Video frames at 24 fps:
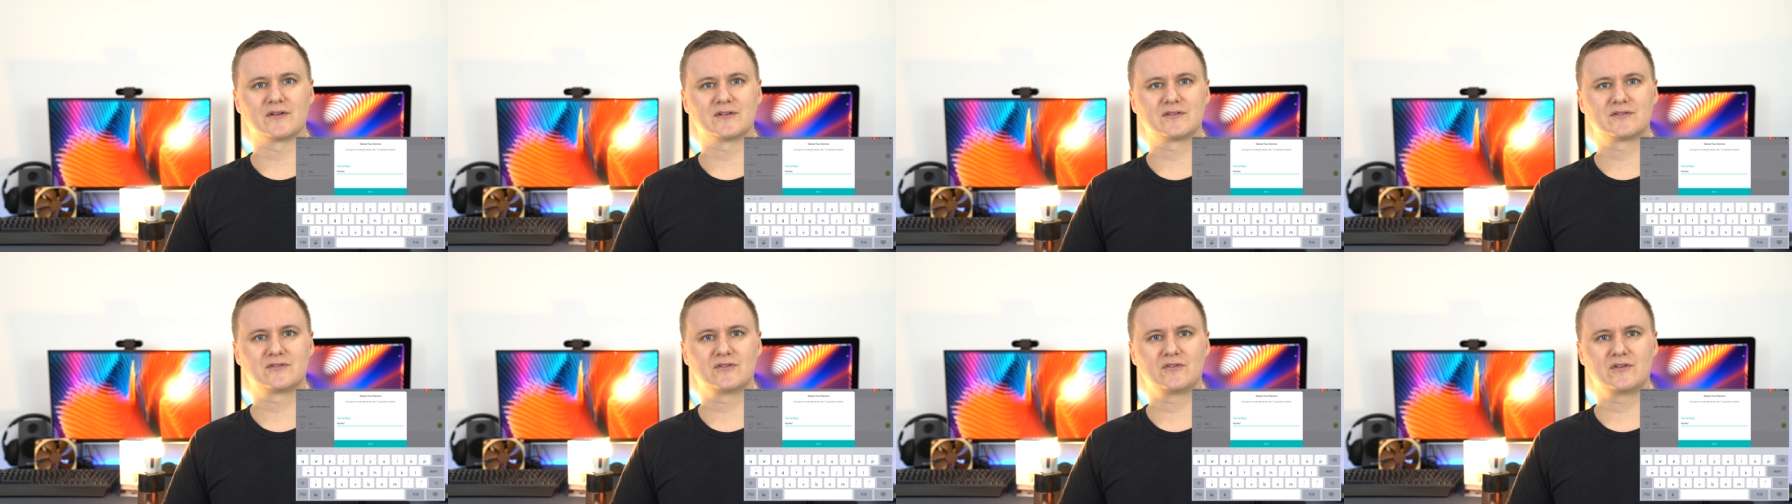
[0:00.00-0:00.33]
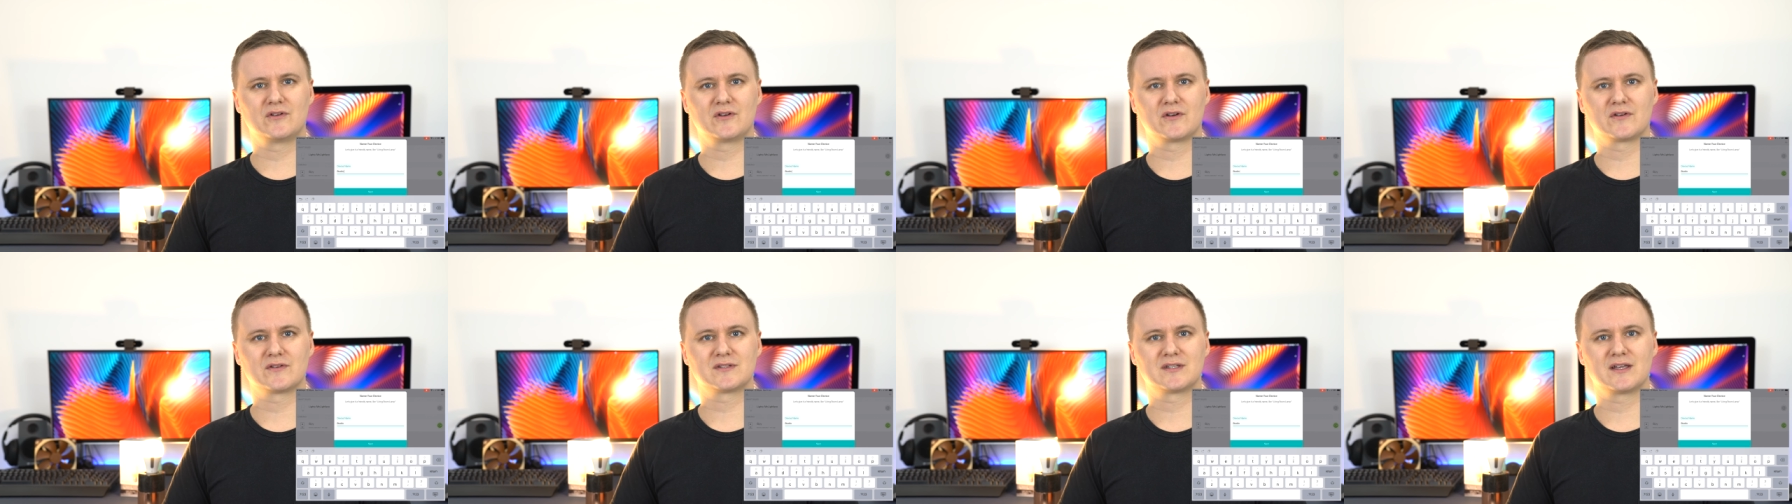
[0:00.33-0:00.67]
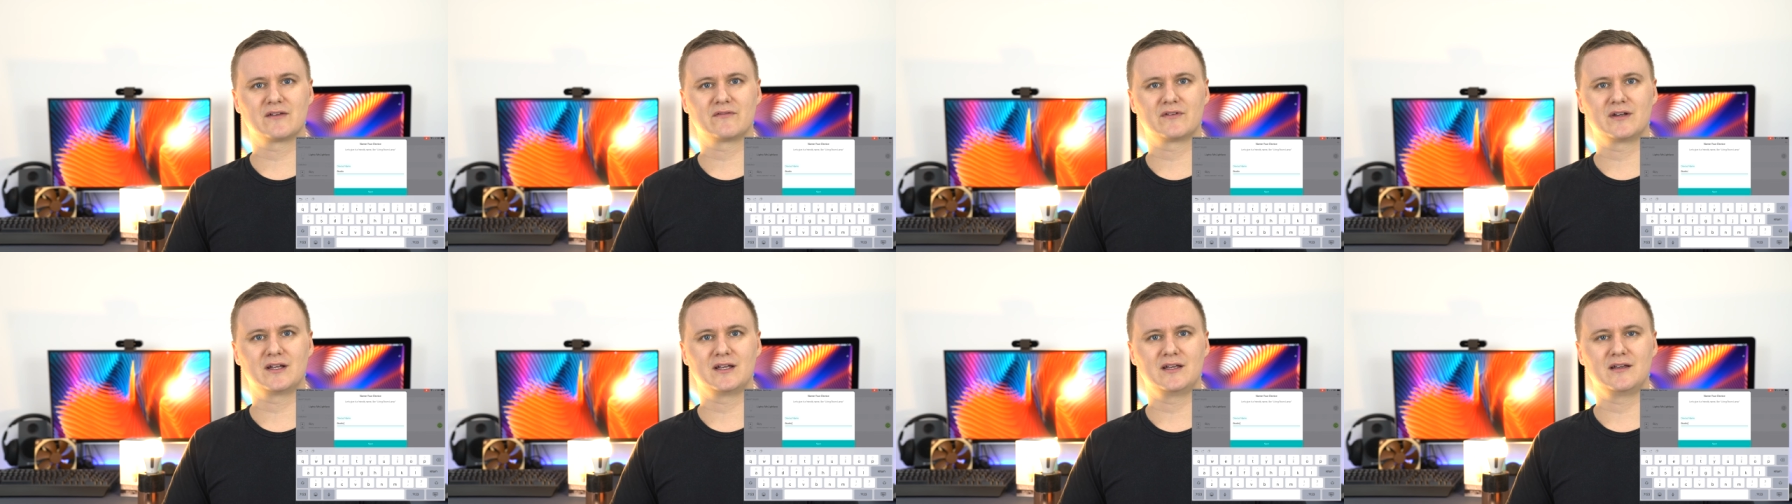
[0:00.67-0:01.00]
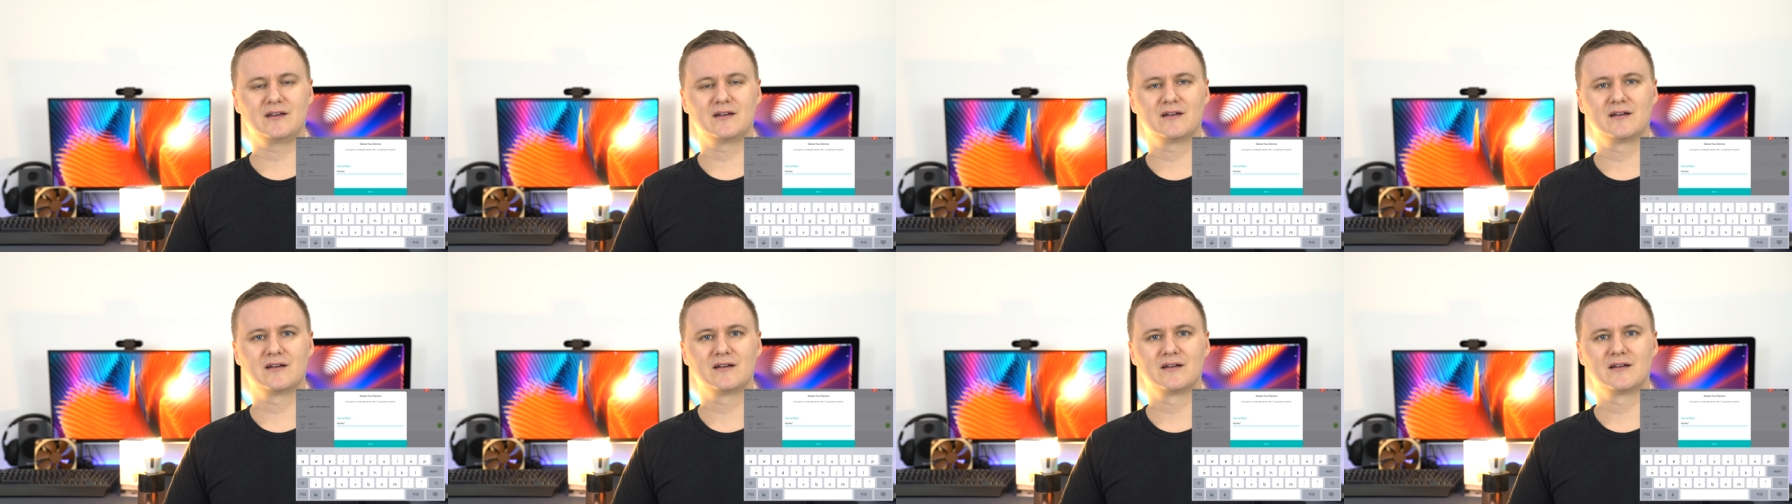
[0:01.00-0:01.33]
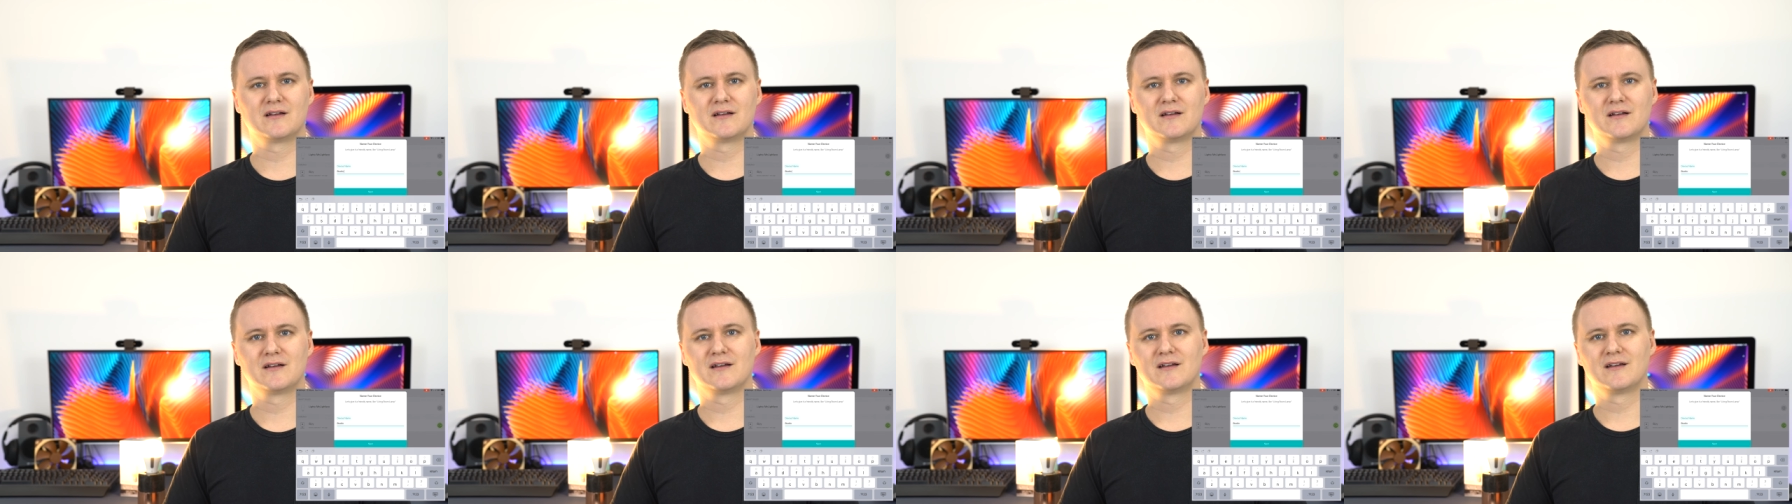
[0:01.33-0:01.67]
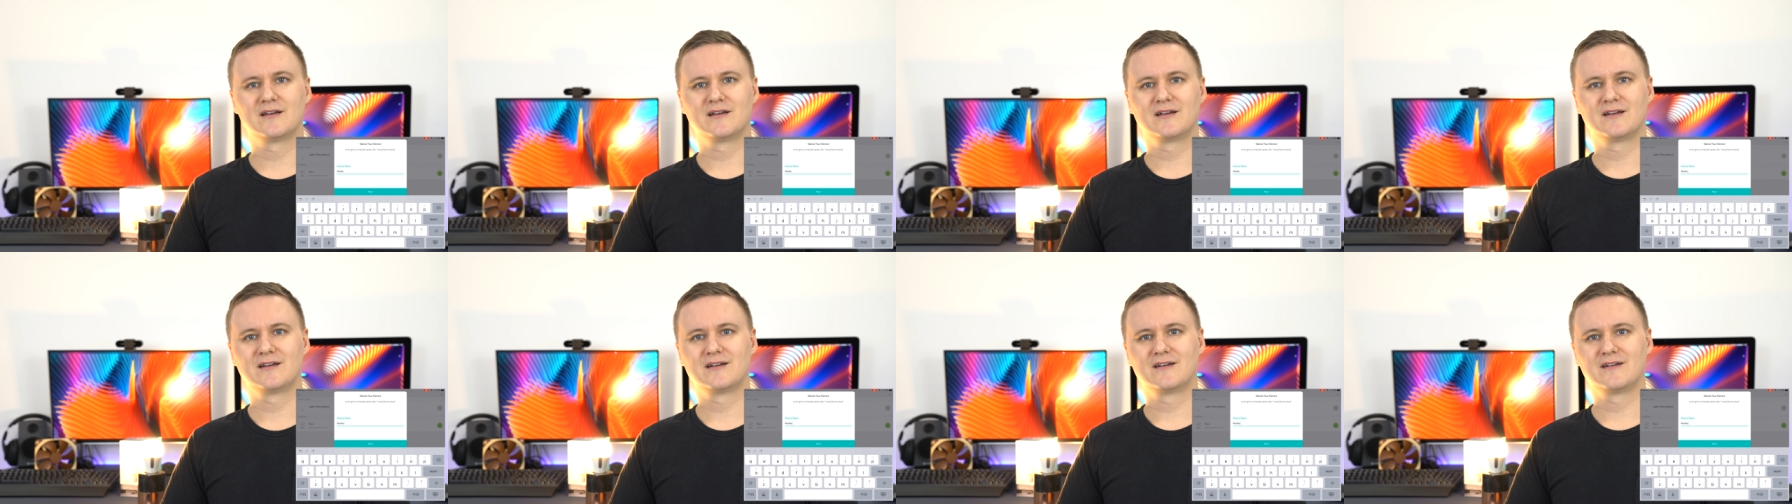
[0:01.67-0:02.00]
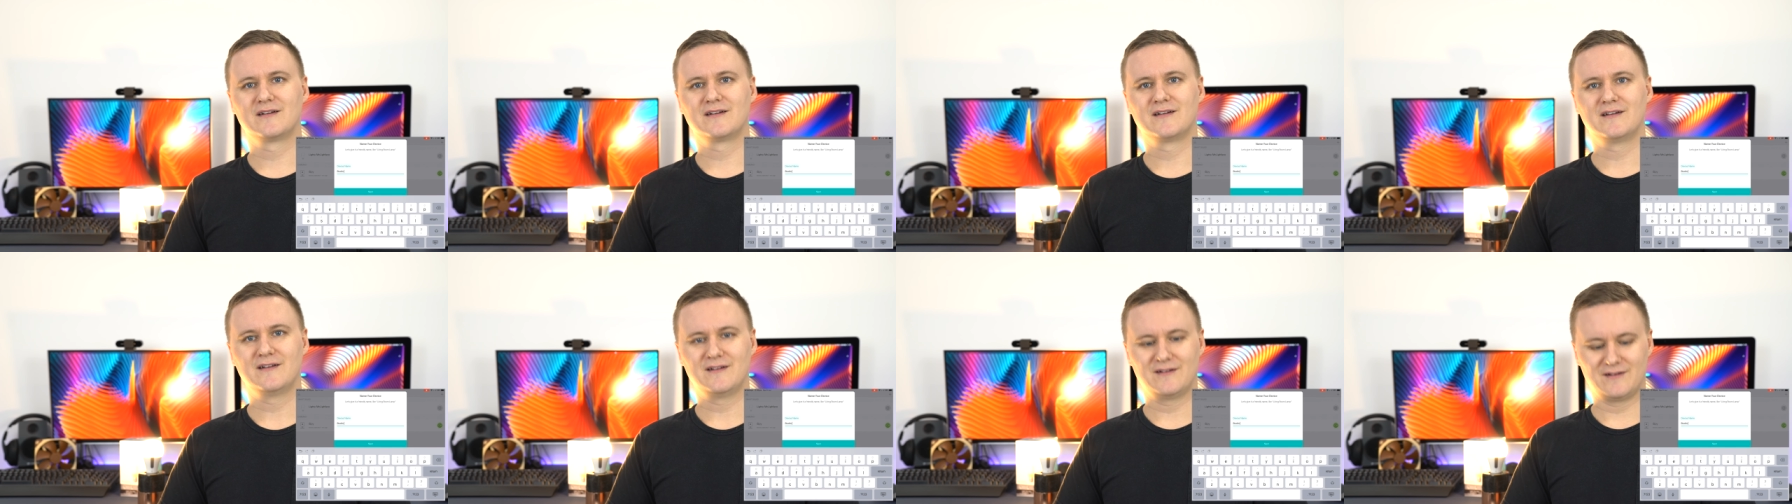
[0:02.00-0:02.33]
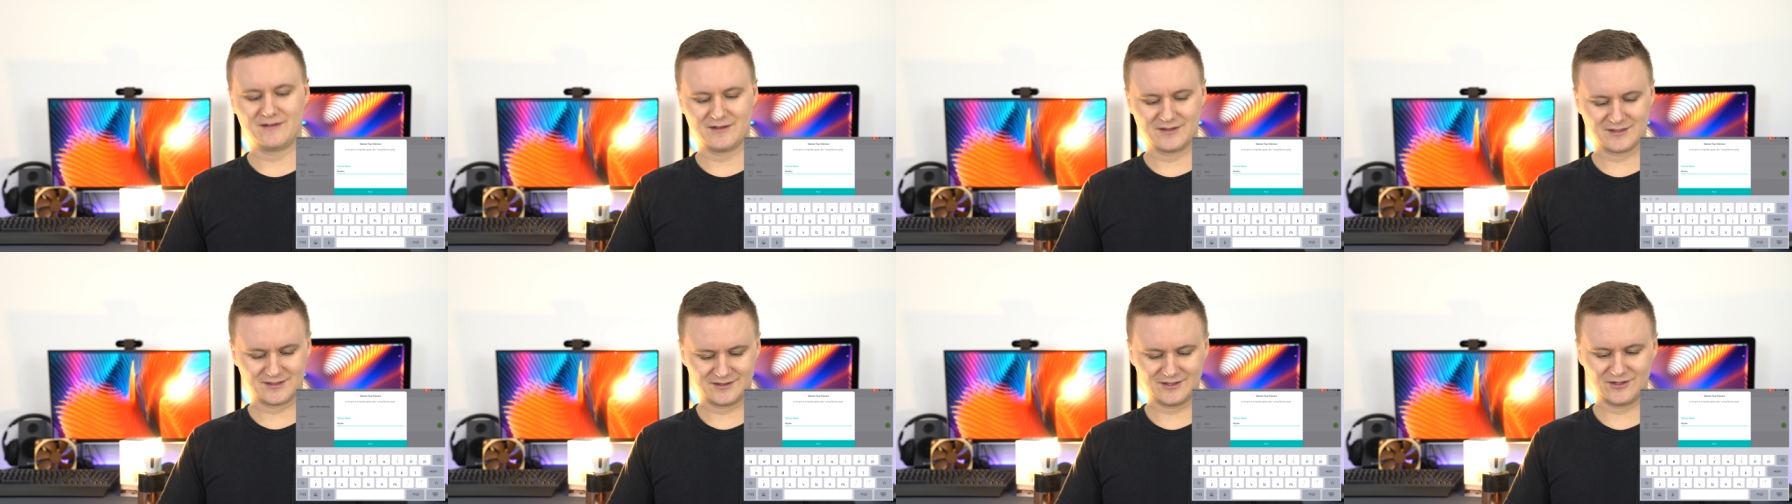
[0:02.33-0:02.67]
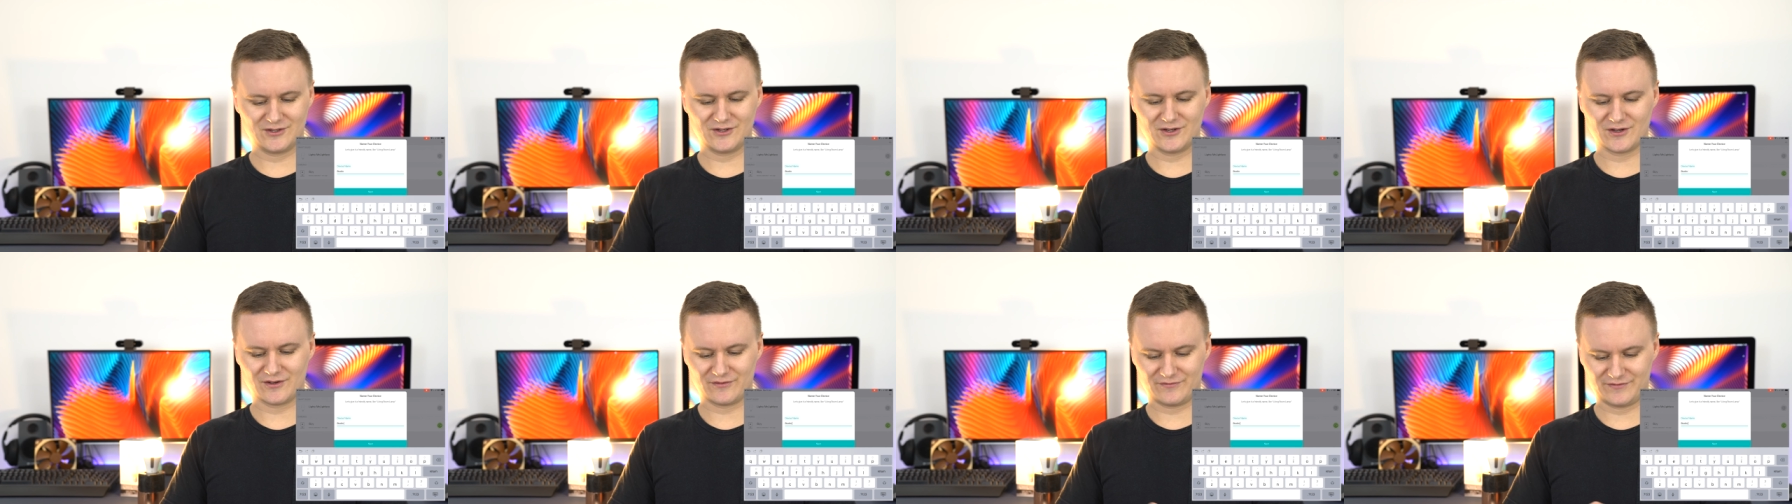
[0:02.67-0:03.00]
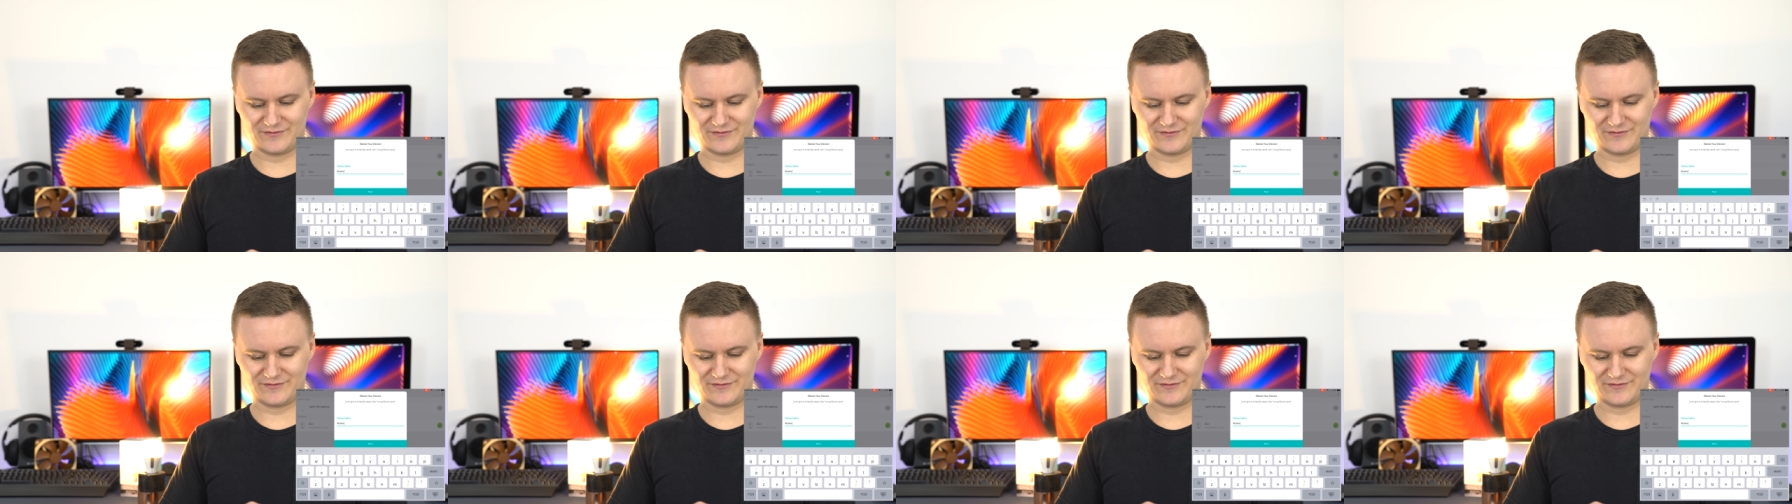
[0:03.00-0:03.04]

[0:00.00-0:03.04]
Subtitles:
Studio 70, Studio